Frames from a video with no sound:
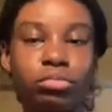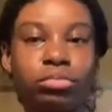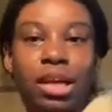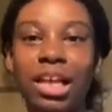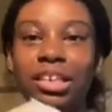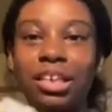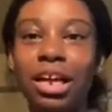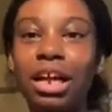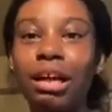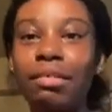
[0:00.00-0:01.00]
I
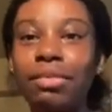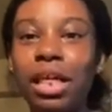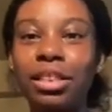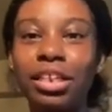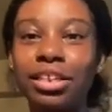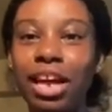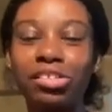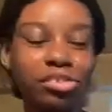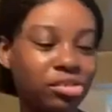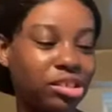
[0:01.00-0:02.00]
love the
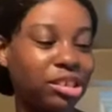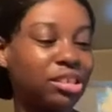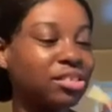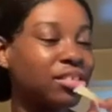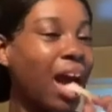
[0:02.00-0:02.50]
nacho cheese.